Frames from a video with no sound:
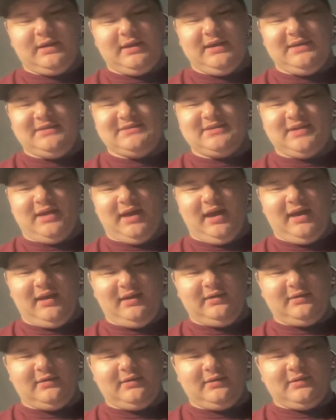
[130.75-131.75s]
Hey
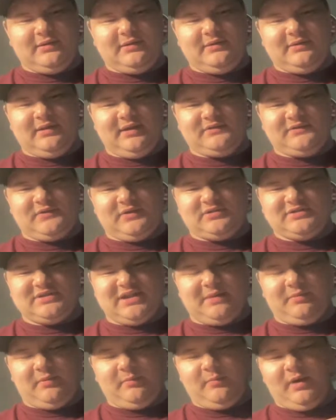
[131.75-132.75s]
Scott, thanks for
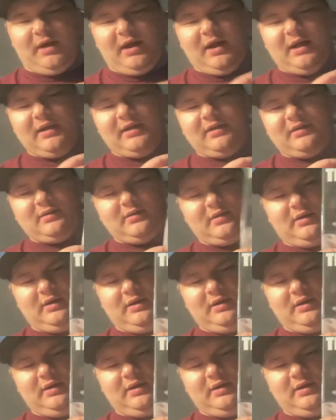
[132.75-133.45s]
stopping by.